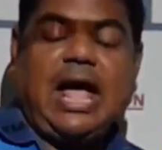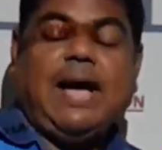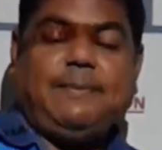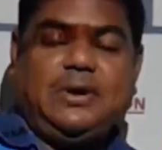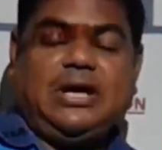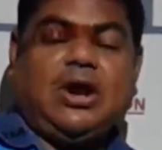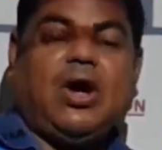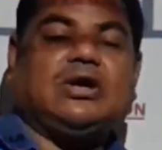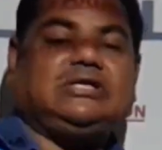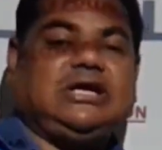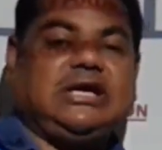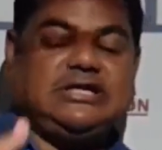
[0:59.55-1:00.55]
appear
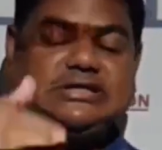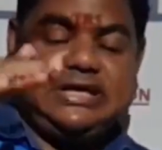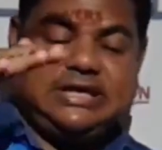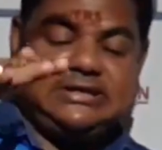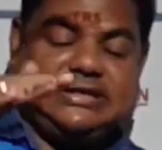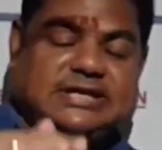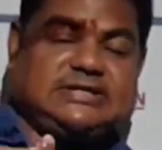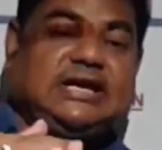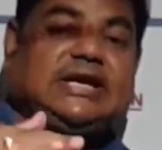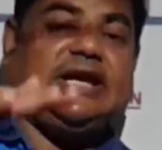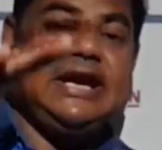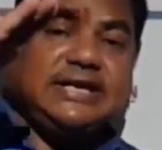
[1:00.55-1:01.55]
or second sex
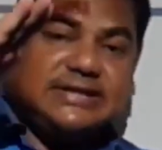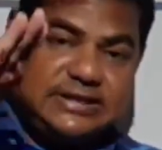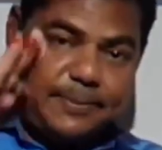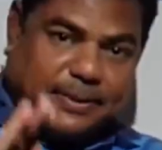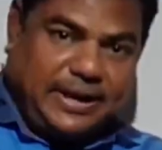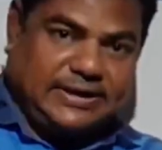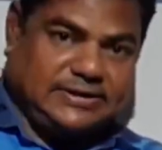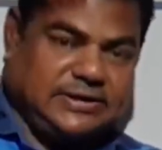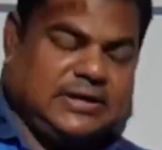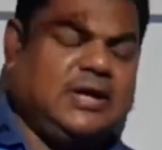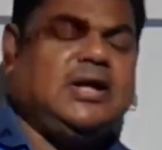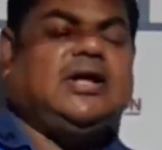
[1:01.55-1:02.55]
it get
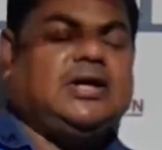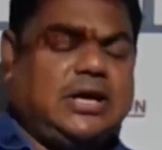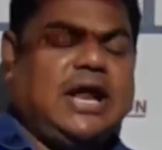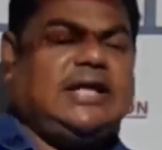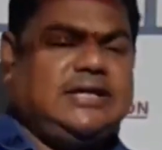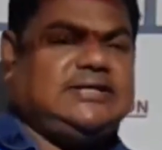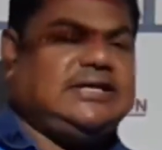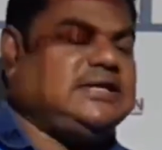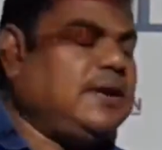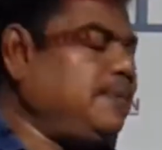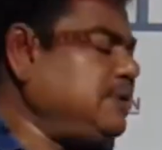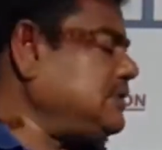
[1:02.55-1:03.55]
suppressed. Like these
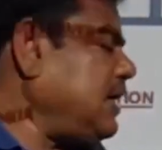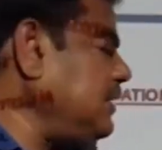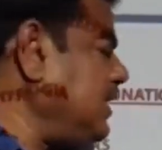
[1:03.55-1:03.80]
examples are